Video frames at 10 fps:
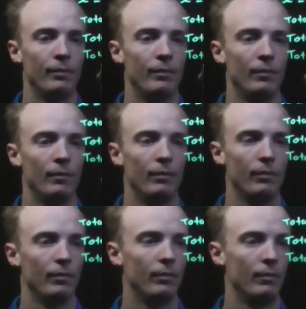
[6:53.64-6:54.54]

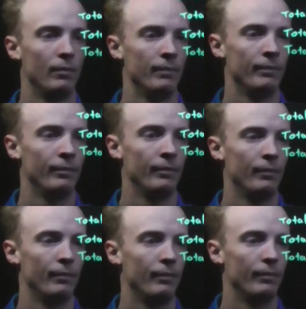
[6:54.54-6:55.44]

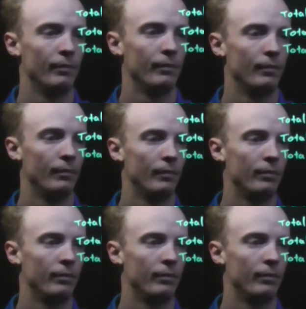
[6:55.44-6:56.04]
(silence)